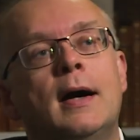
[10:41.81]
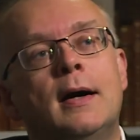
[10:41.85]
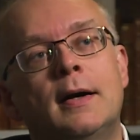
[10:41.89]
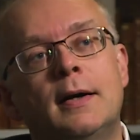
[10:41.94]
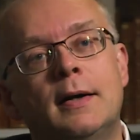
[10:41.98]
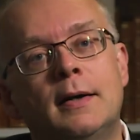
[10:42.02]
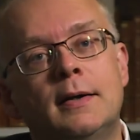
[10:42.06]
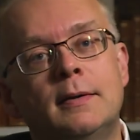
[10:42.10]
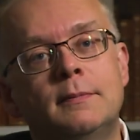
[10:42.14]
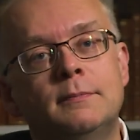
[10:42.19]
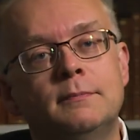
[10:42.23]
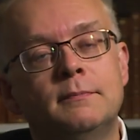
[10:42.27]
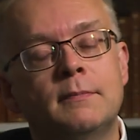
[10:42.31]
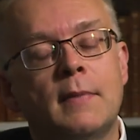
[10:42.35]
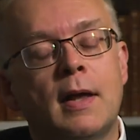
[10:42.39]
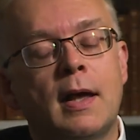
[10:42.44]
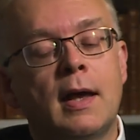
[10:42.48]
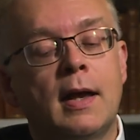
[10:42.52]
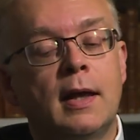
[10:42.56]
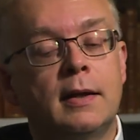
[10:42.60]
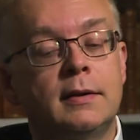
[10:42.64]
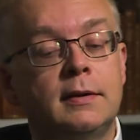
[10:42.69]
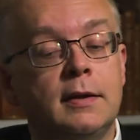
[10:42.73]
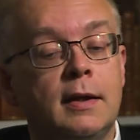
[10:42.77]
Um,
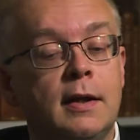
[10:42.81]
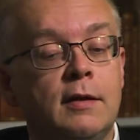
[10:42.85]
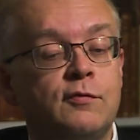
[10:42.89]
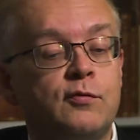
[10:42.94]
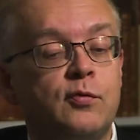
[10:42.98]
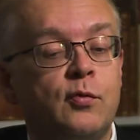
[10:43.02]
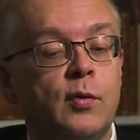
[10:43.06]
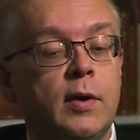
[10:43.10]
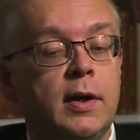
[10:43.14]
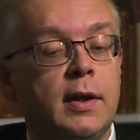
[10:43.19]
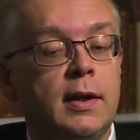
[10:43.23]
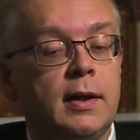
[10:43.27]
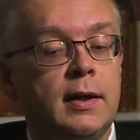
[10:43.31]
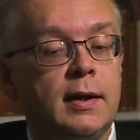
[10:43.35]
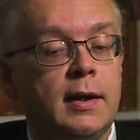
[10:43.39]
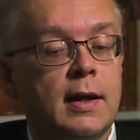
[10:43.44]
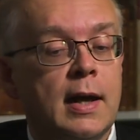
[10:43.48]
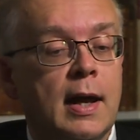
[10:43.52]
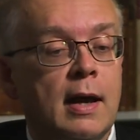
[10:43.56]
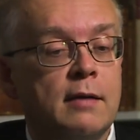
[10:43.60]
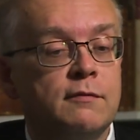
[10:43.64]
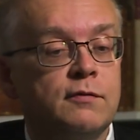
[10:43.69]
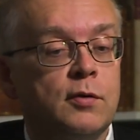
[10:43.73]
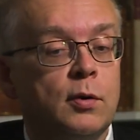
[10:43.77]
and if we
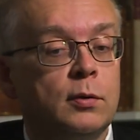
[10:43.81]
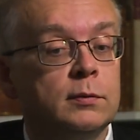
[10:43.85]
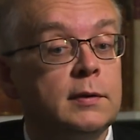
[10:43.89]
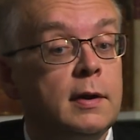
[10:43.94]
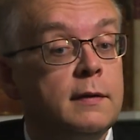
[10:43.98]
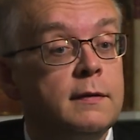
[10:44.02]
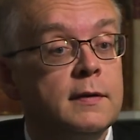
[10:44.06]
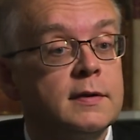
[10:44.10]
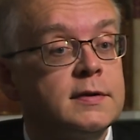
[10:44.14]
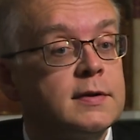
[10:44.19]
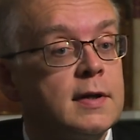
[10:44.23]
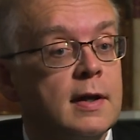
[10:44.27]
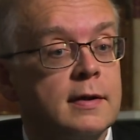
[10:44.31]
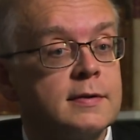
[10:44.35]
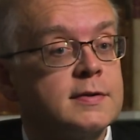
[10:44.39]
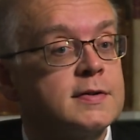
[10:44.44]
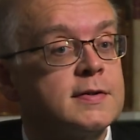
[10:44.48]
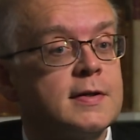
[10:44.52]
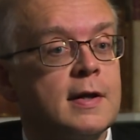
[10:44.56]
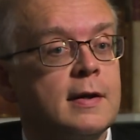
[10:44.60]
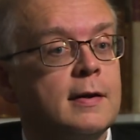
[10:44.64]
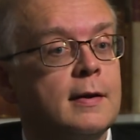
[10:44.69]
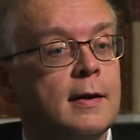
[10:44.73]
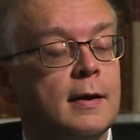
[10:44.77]
have only the
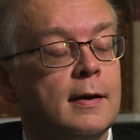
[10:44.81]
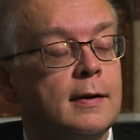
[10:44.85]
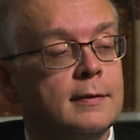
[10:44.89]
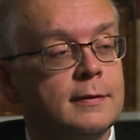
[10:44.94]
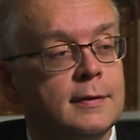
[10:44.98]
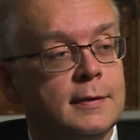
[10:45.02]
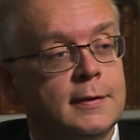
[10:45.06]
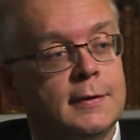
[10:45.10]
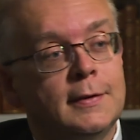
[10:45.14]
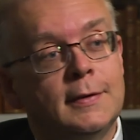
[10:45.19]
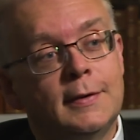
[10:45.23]
tercera